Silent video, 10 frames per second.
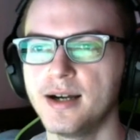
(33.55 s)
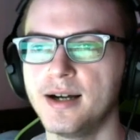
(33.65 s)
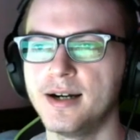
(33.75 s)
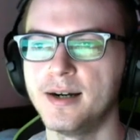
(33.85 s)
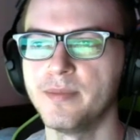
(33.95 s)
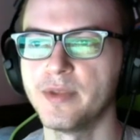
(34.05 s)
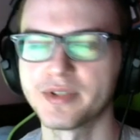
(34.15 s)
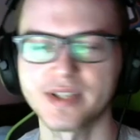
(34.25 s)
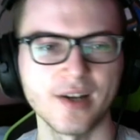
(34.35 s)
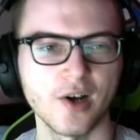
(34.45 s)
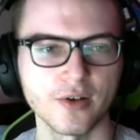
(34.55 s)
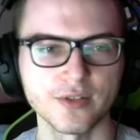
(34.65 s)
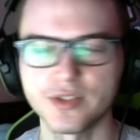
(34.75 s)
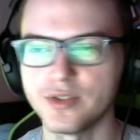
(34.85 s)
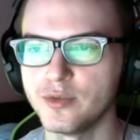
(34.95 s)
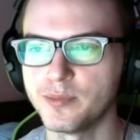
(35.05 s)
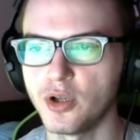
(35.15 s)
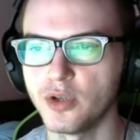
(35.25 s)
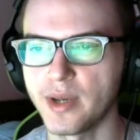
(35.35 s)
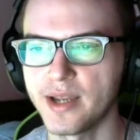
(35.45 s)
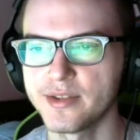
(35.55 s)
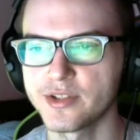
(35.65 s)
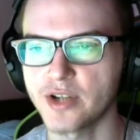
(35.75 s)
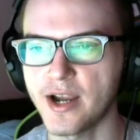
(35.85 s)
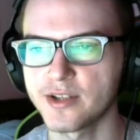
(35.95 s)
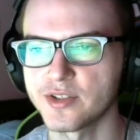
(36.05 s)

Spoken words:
It was kind of hard to pull away on this track.